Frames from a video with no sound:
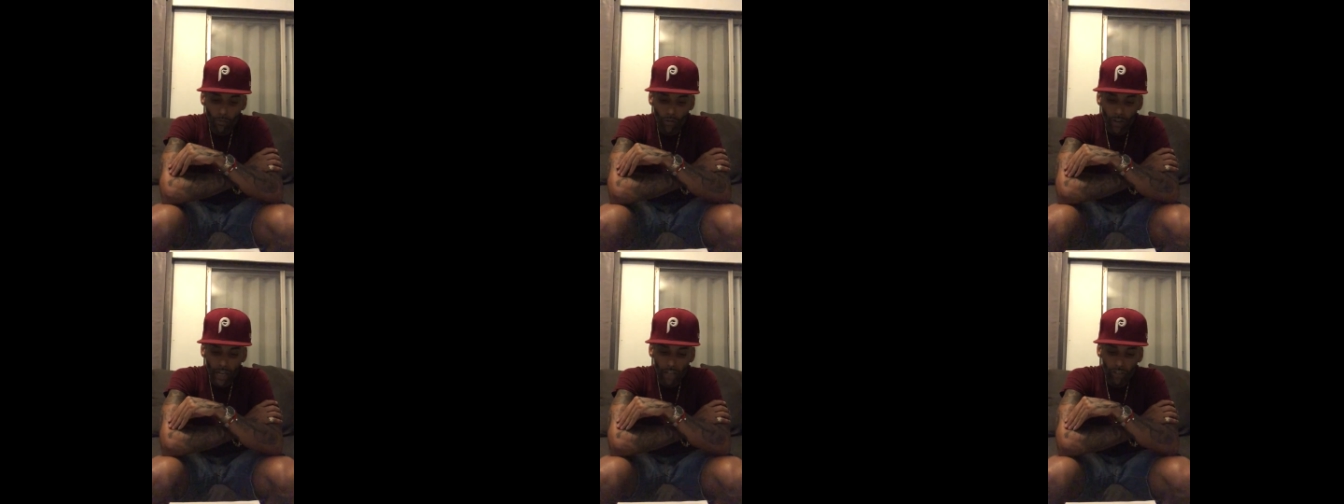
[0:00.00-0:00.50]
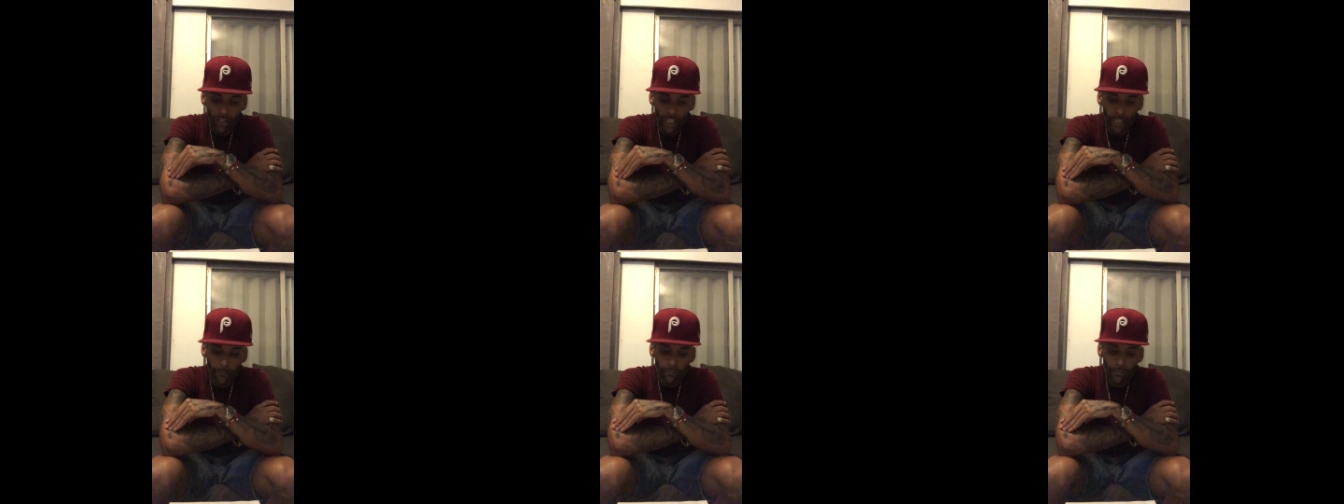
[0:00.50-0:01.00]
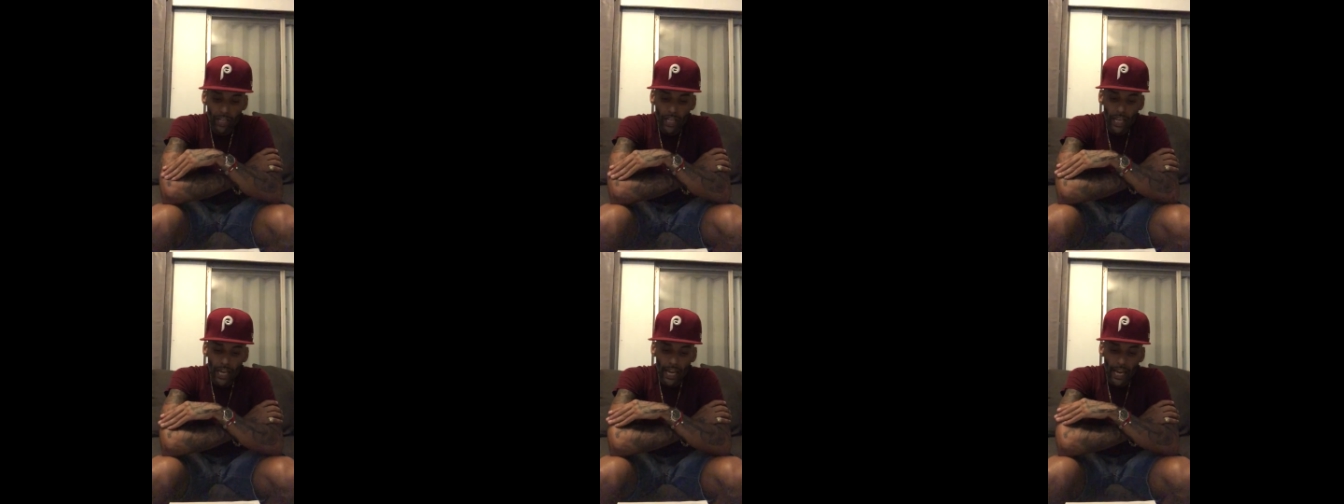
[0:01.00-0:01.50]
more healthy
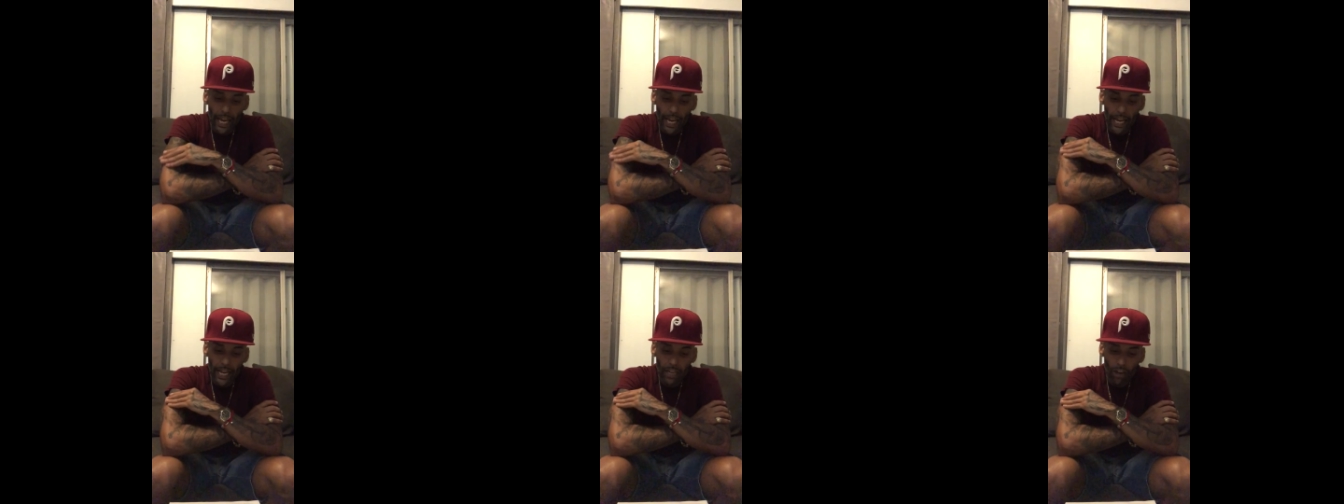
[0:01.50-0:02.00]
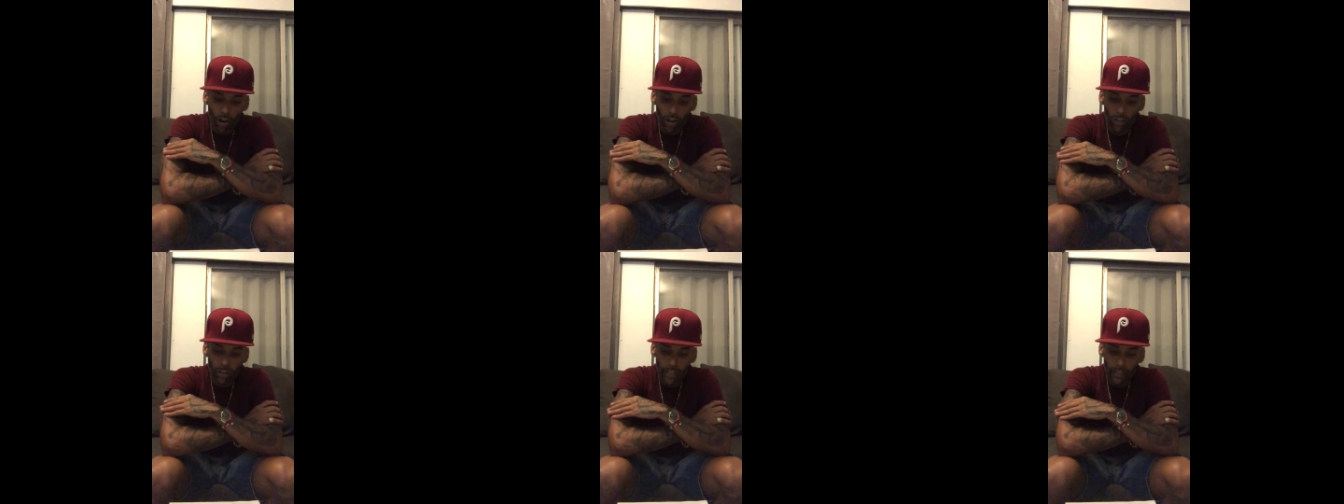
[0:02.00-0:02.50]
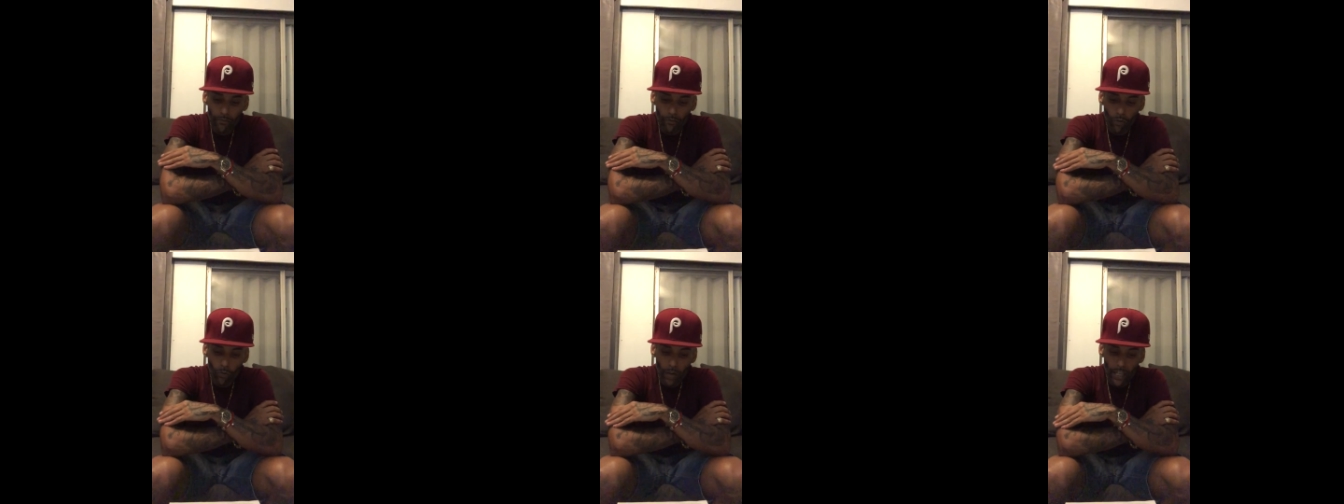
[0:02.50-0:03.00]
and are looking
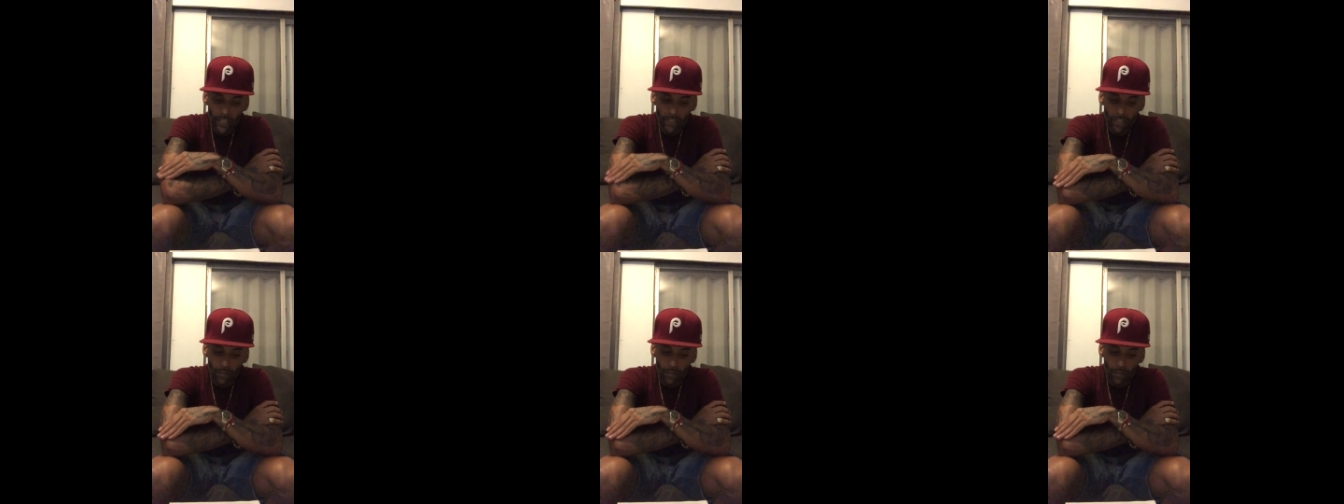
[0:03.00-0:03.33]
for ways